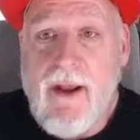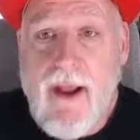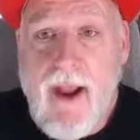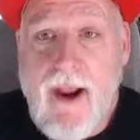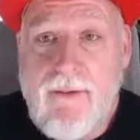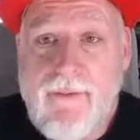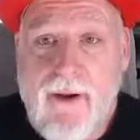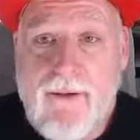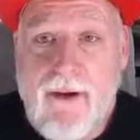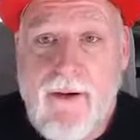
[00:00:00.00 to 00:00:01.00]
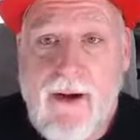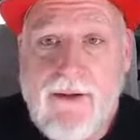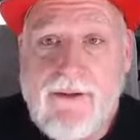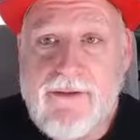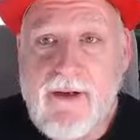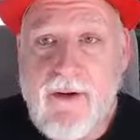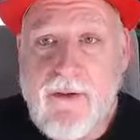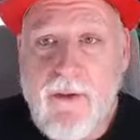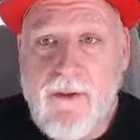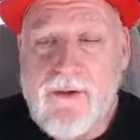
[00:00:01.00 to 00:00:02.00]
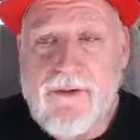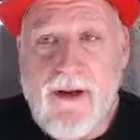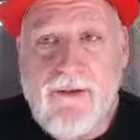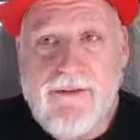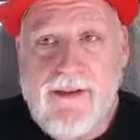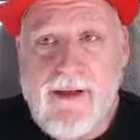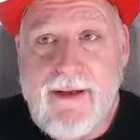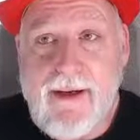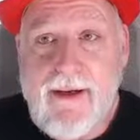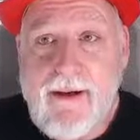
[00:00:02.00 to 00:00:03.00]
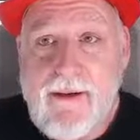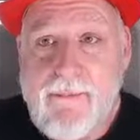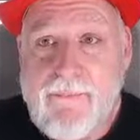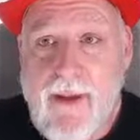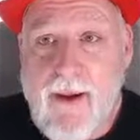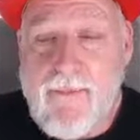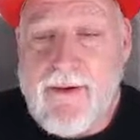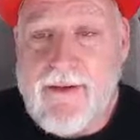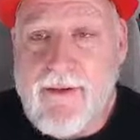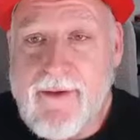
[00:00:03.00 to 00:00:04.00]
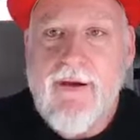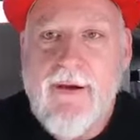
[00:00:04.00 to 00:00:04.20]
And finally, our edges and our corners, I don't see any damage there.